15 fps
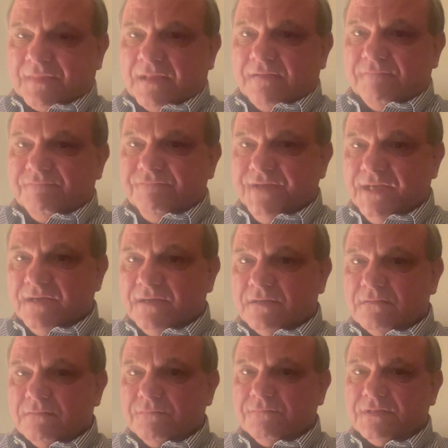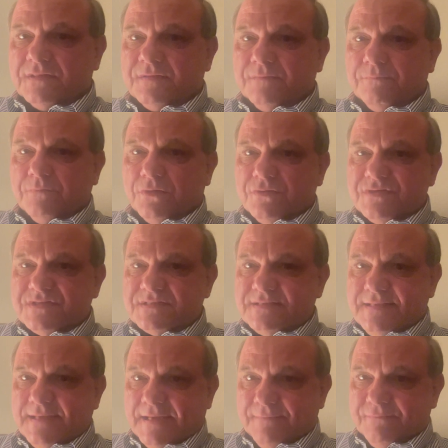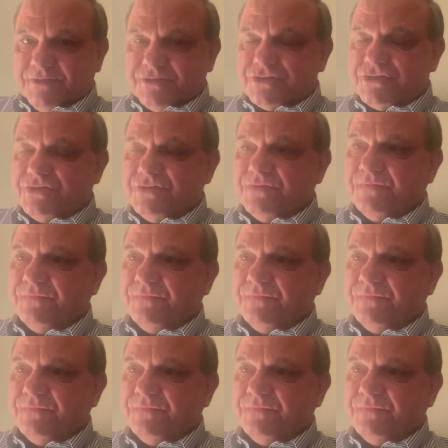vehicle with the most damage